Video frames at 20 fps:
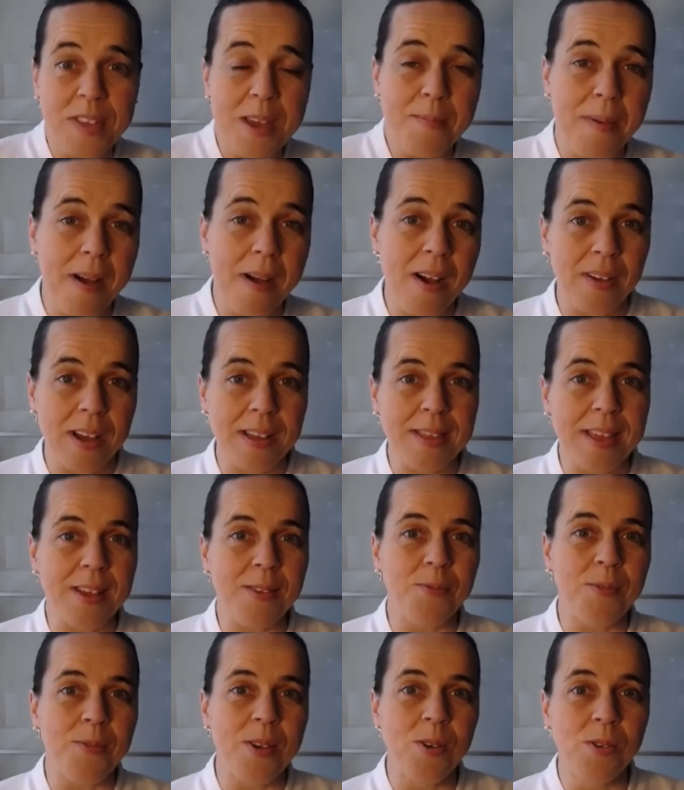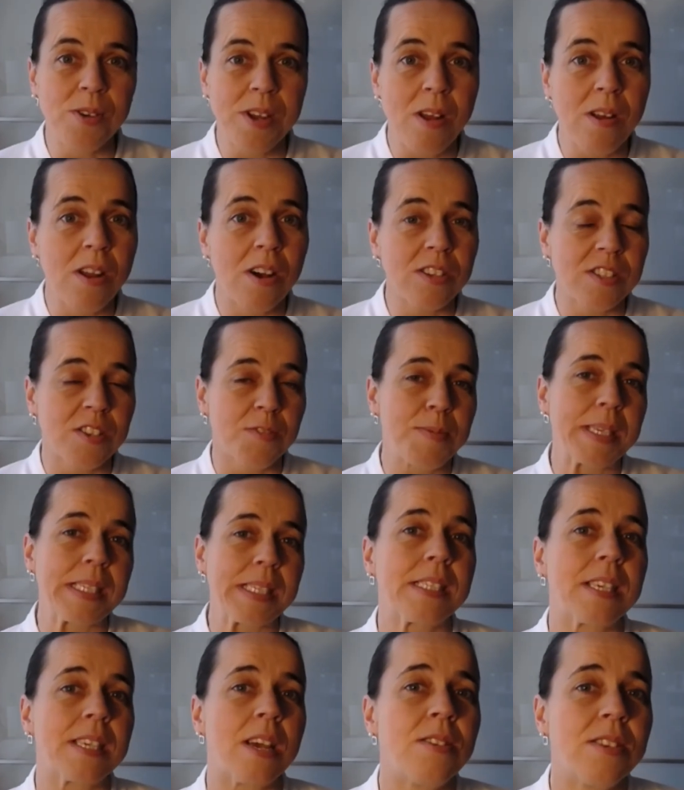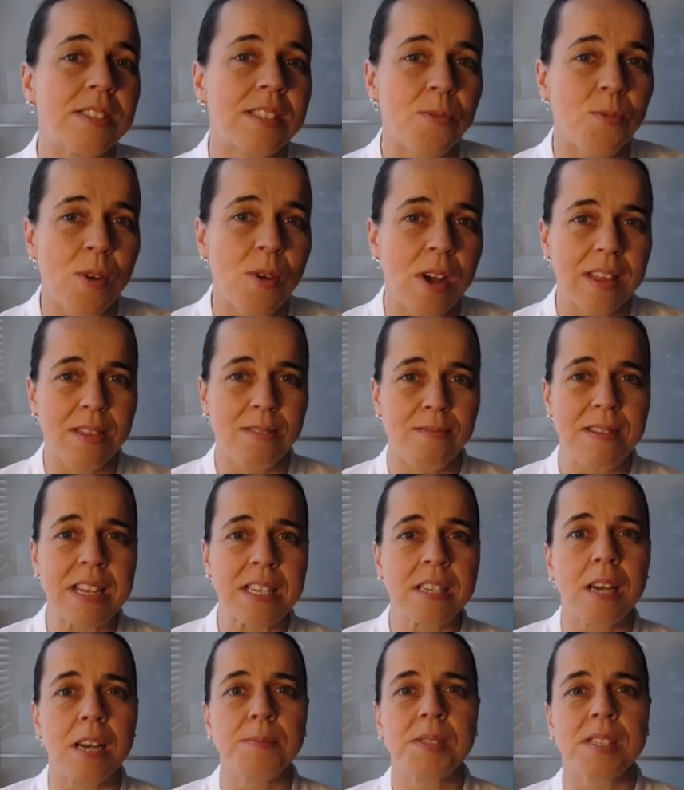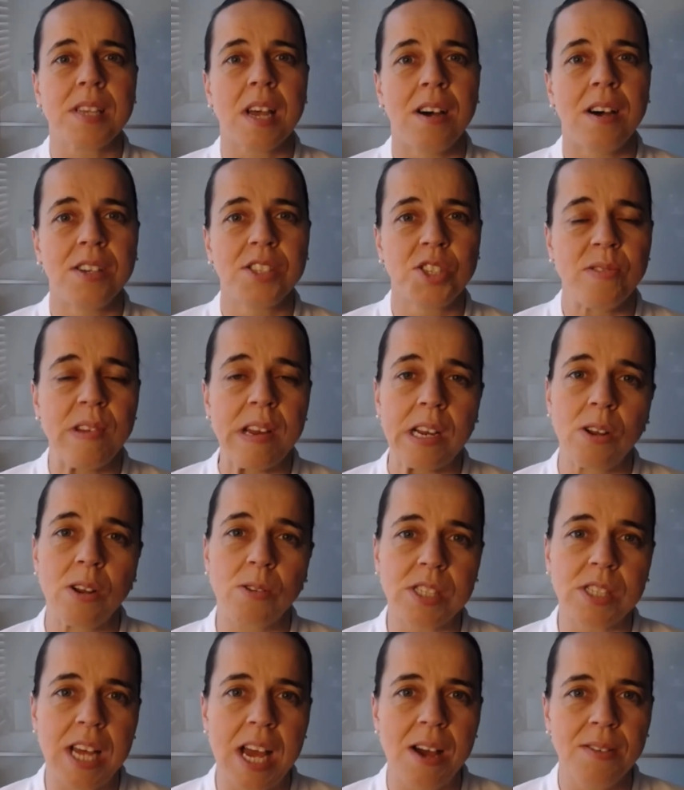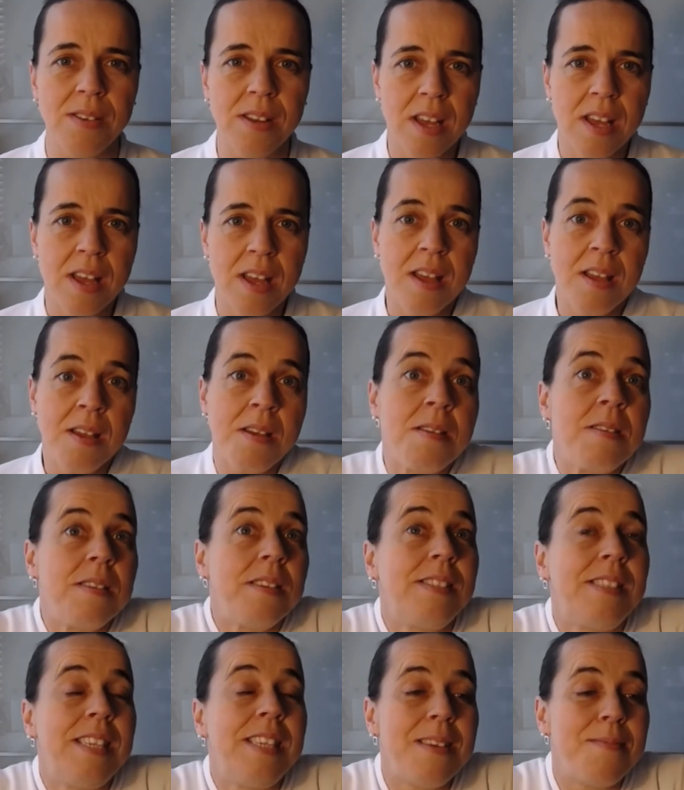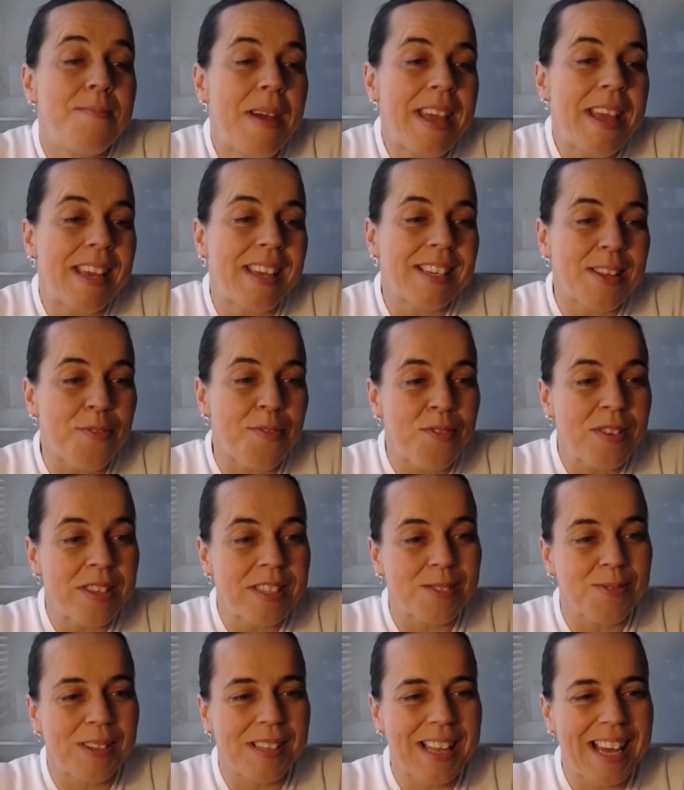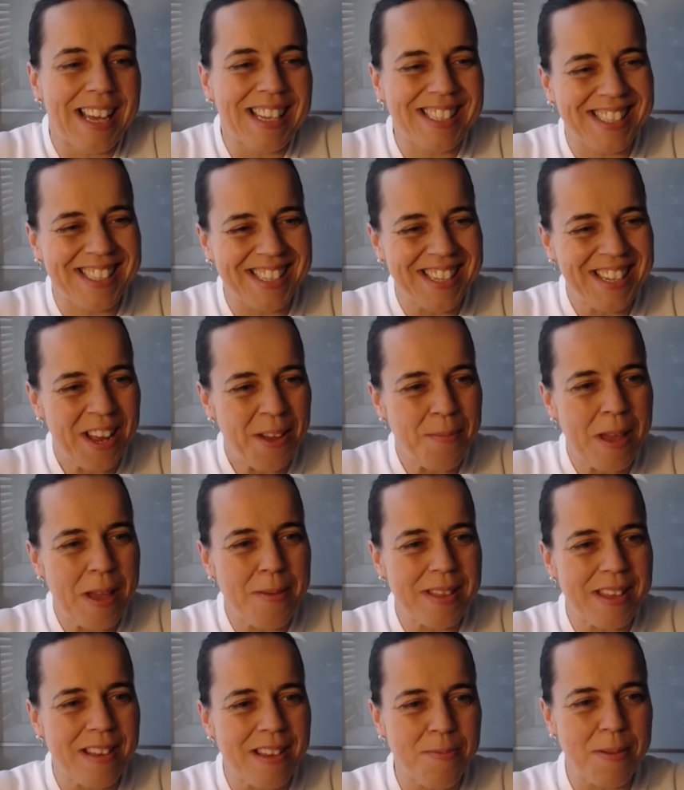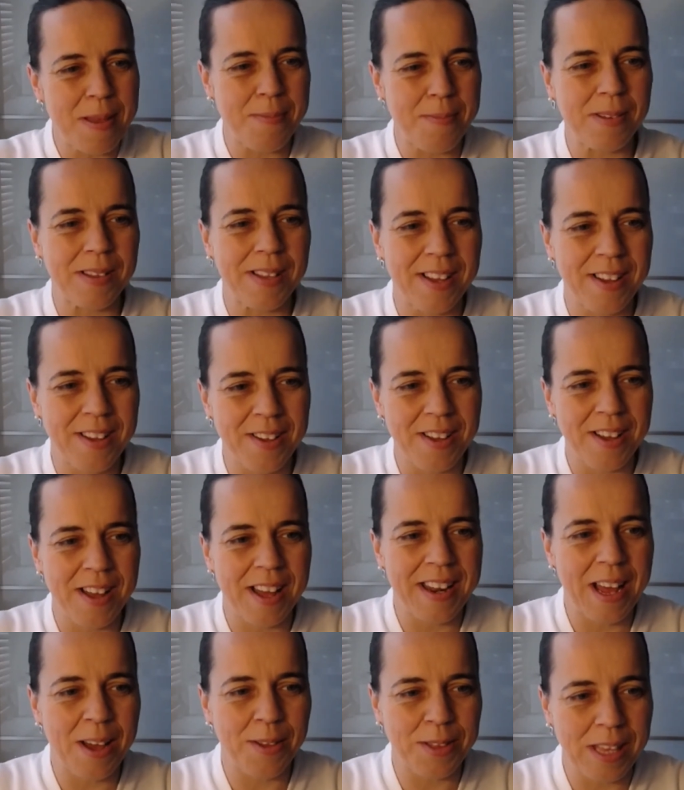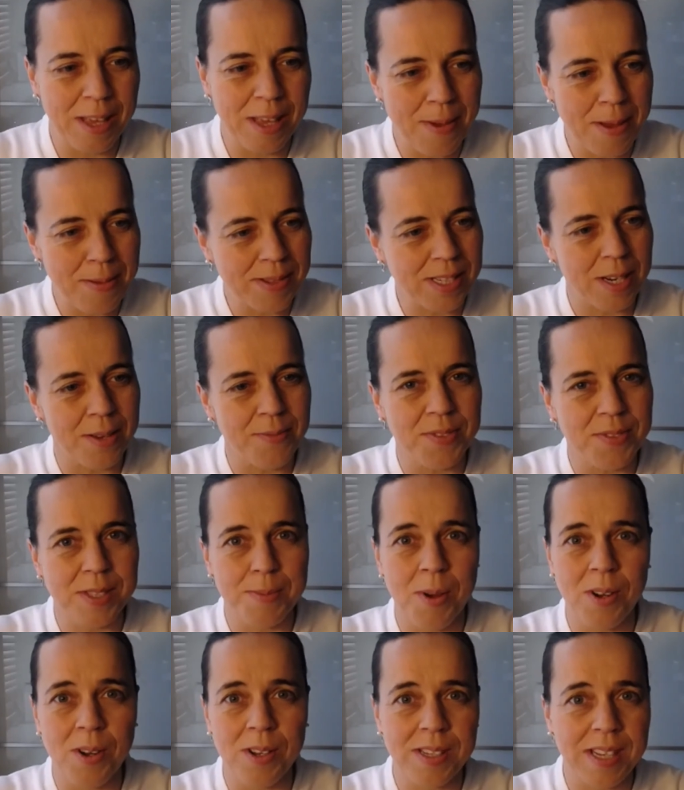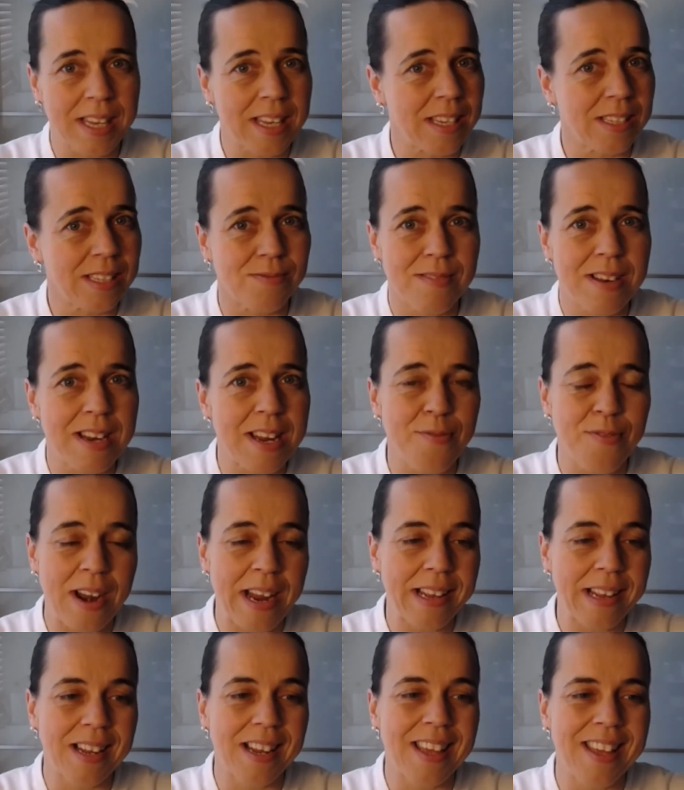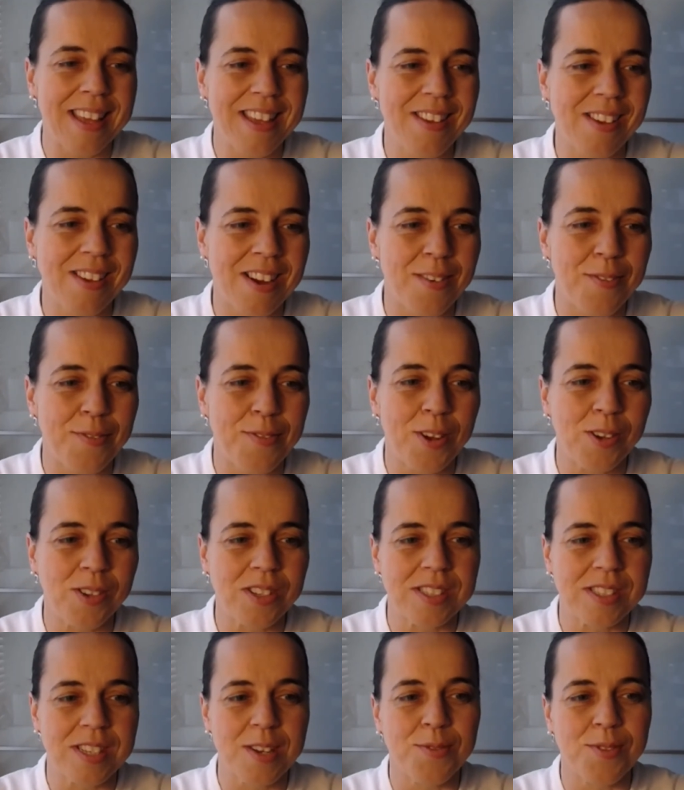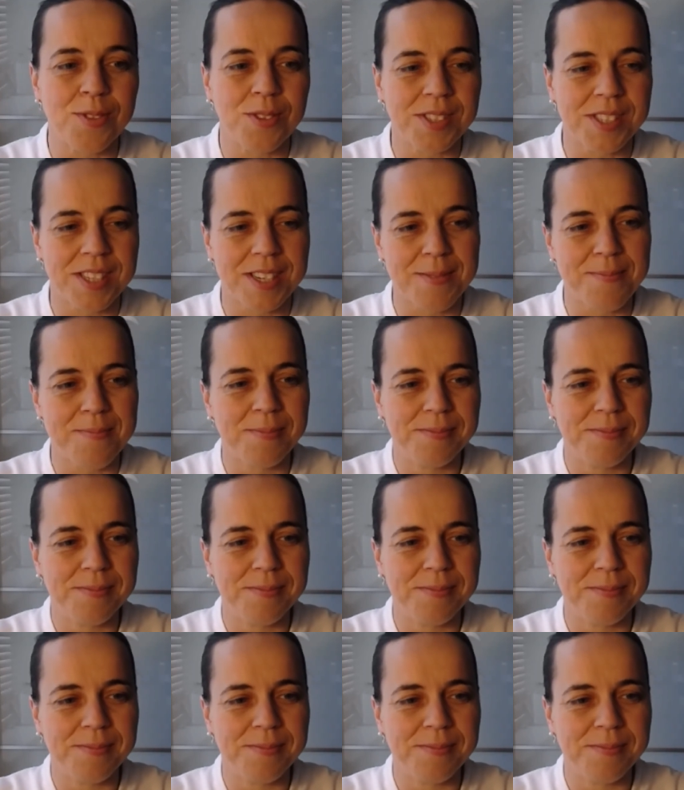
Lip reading: above. I think we all know lots of business owners that work 3 times as hard during lockdown. Did it make a difference? Well, that's, maybe there are people that are now thinking maybe it's time for some holiday, because really, frankly, you can't flog yourself all the time.